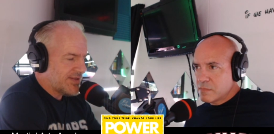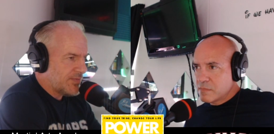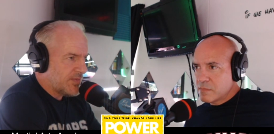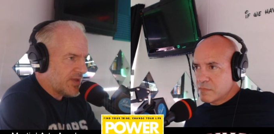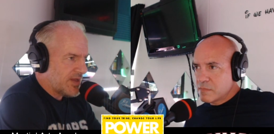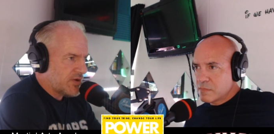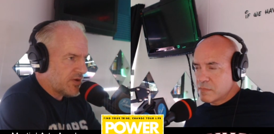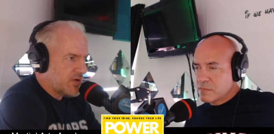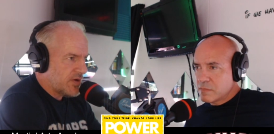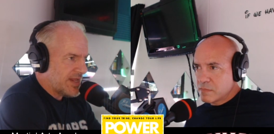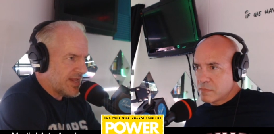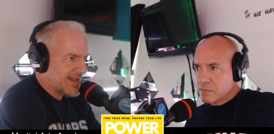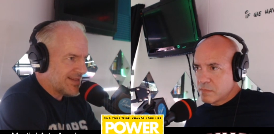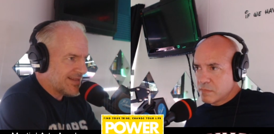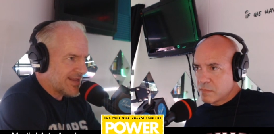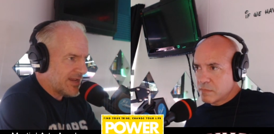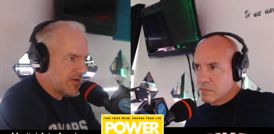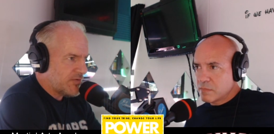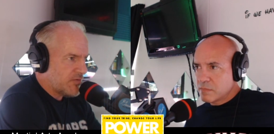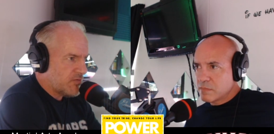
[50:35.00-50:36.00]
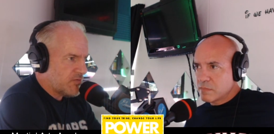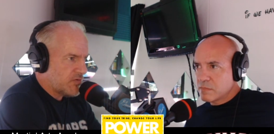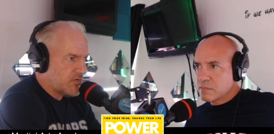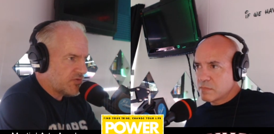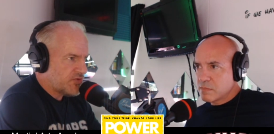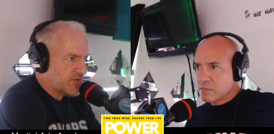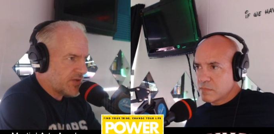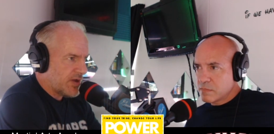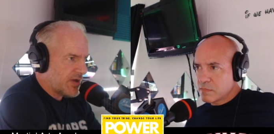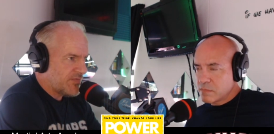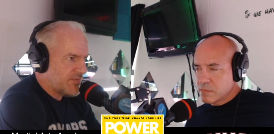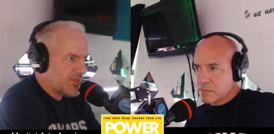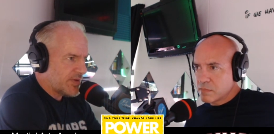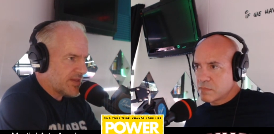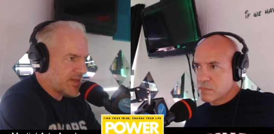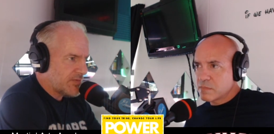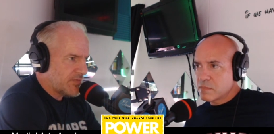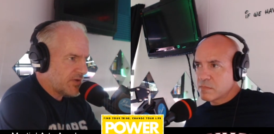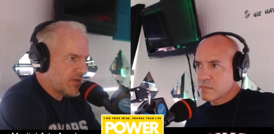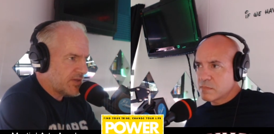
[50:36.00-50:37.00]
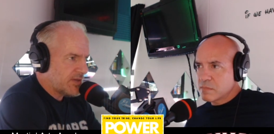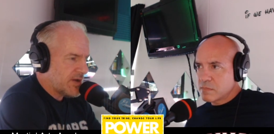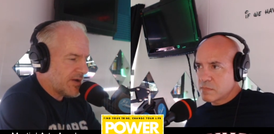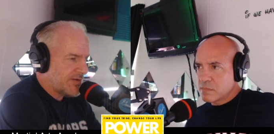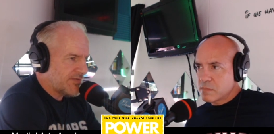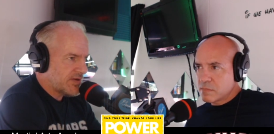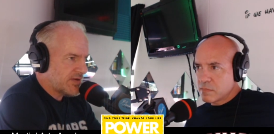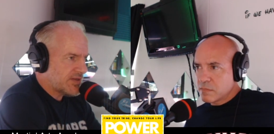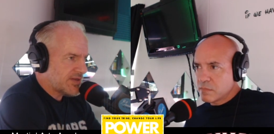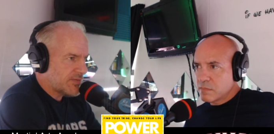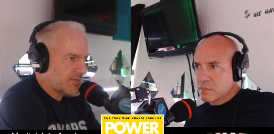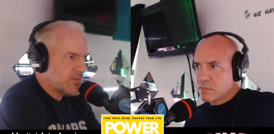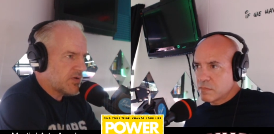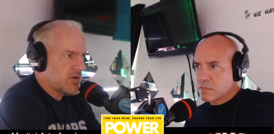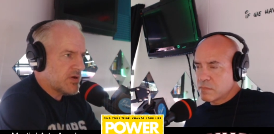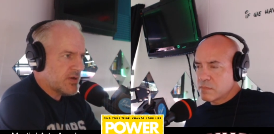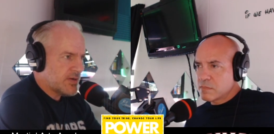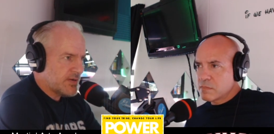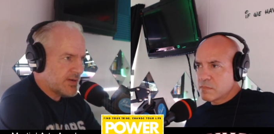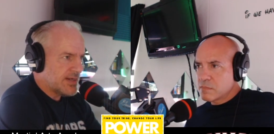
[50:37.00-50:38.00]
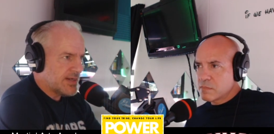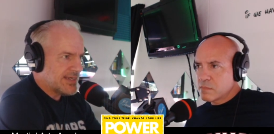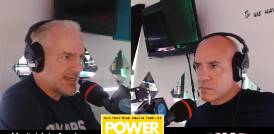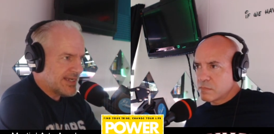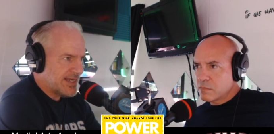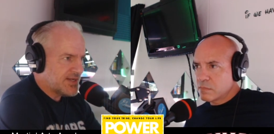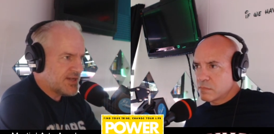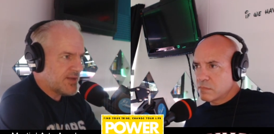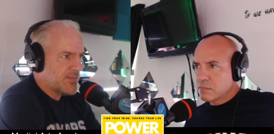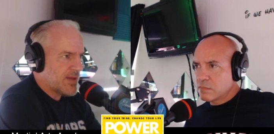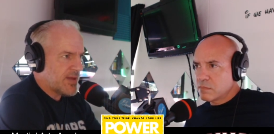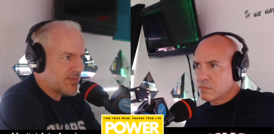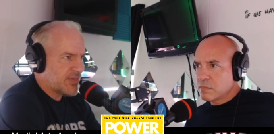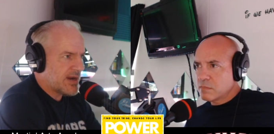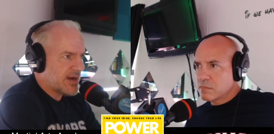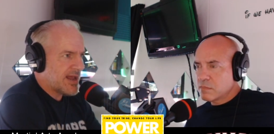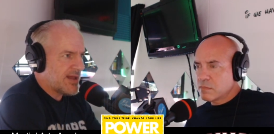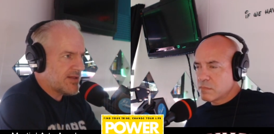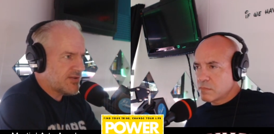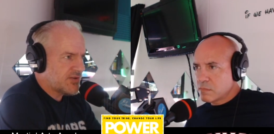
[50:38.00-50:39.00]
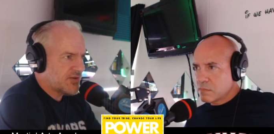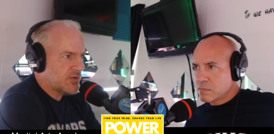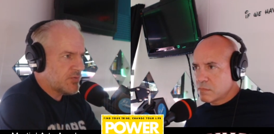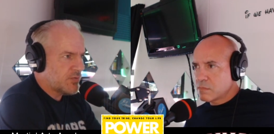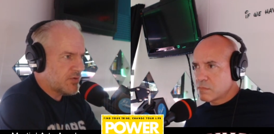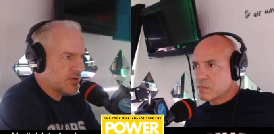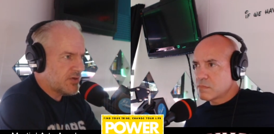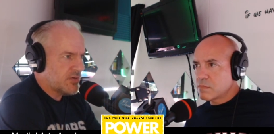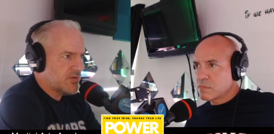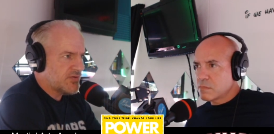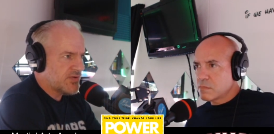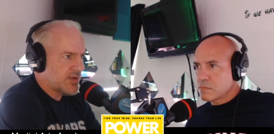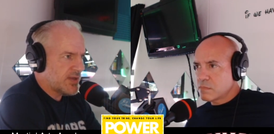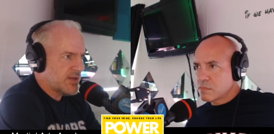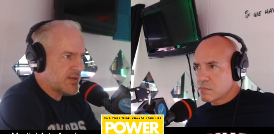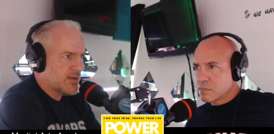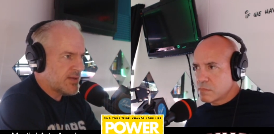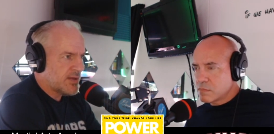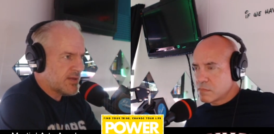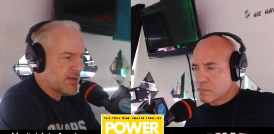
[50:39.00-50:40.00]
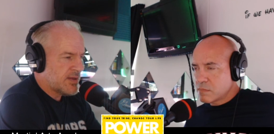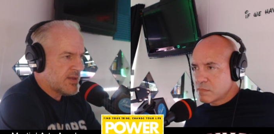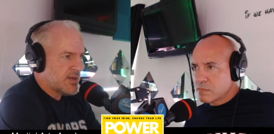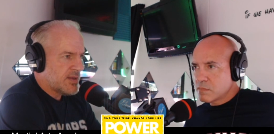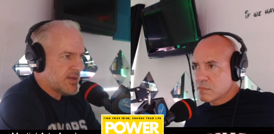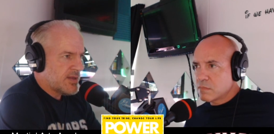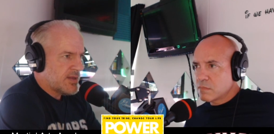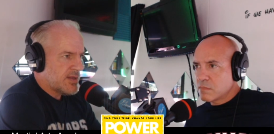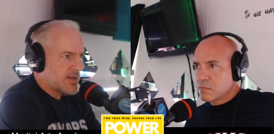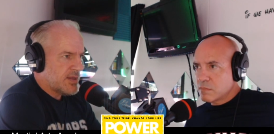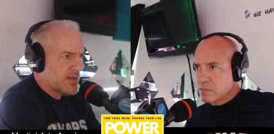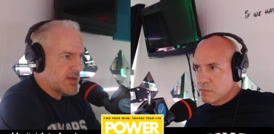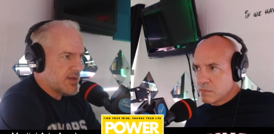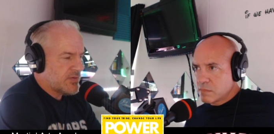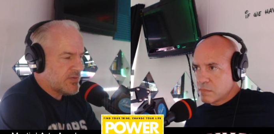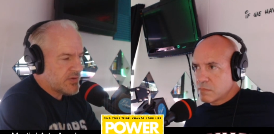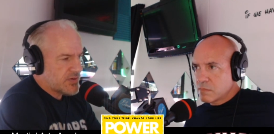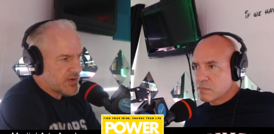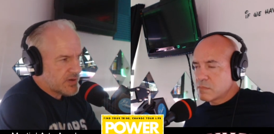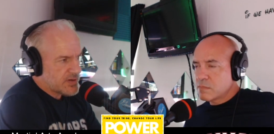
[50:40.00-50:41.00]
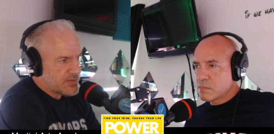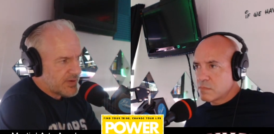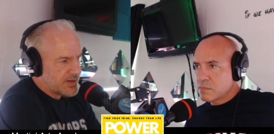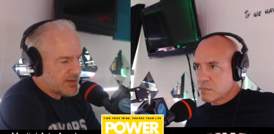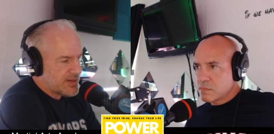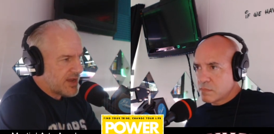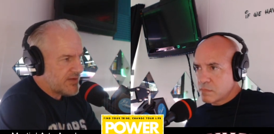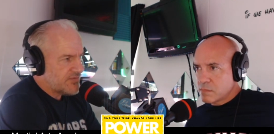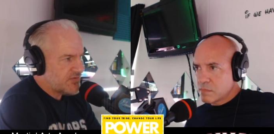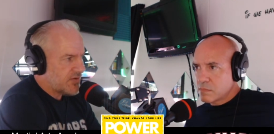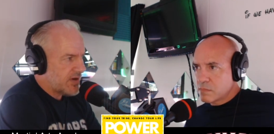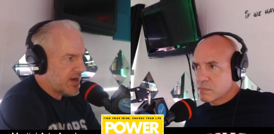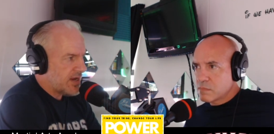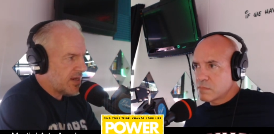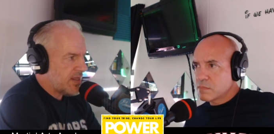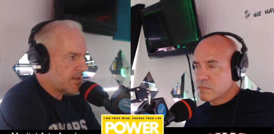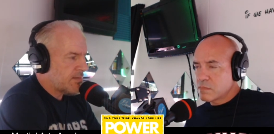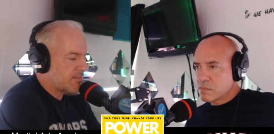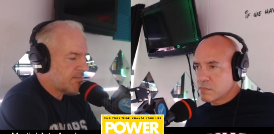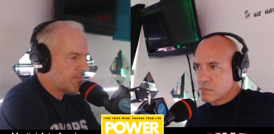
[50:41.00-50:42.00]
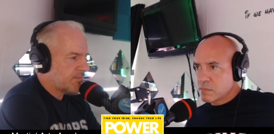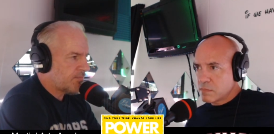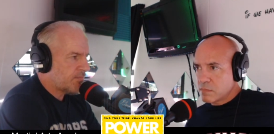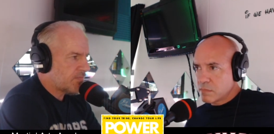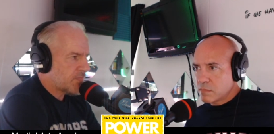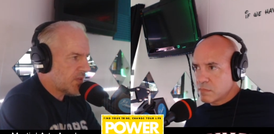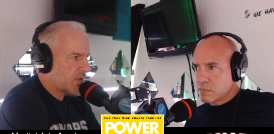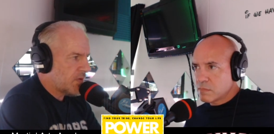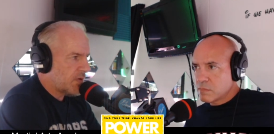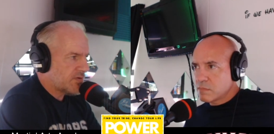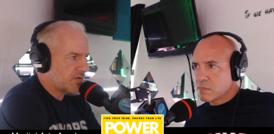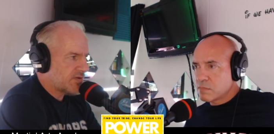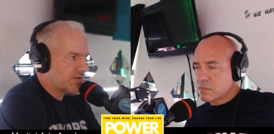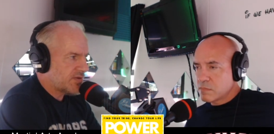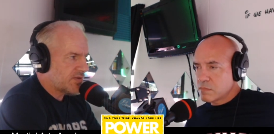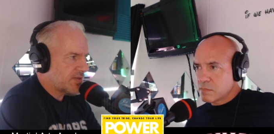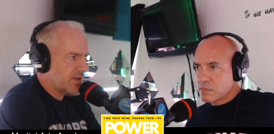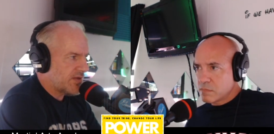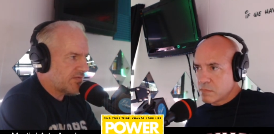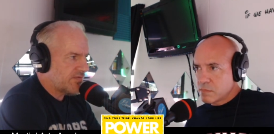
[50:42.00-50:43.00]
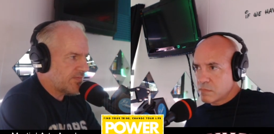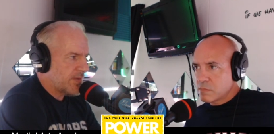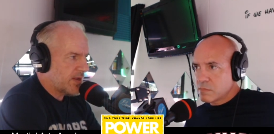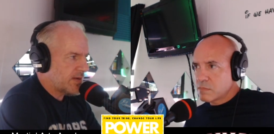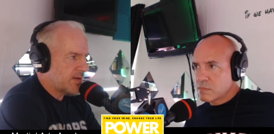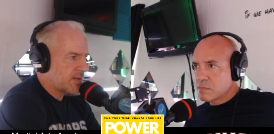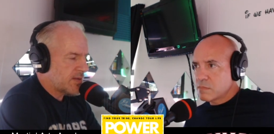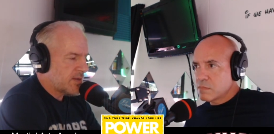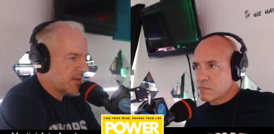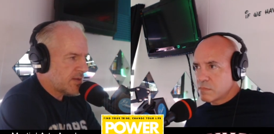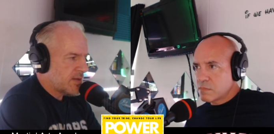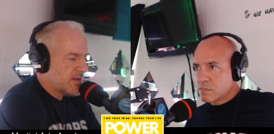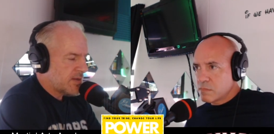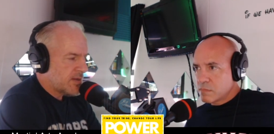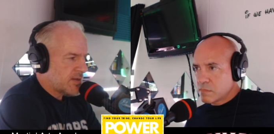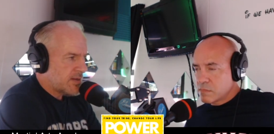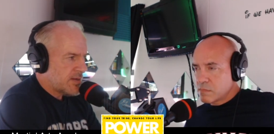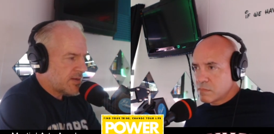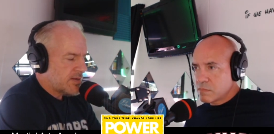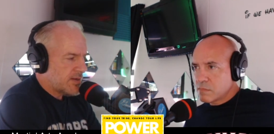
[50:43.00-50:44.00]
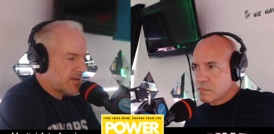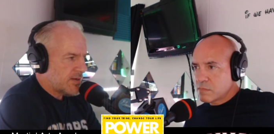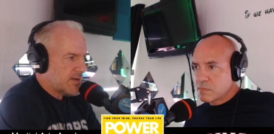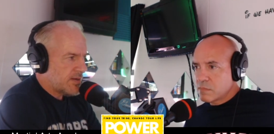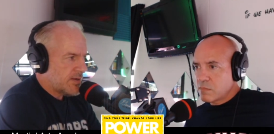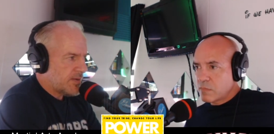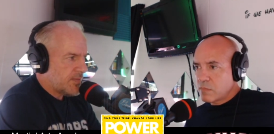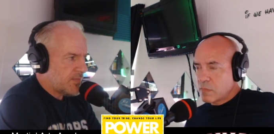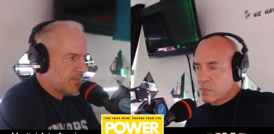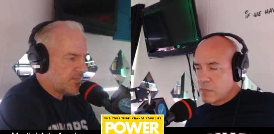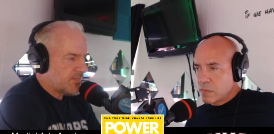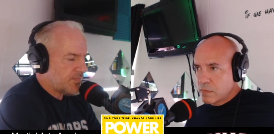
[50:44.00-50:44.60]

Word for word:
Speaker 1: some good anti-guru stuff, but then we covered some good teaching methodology we're using, and we talked about live training. All good stuff, man. I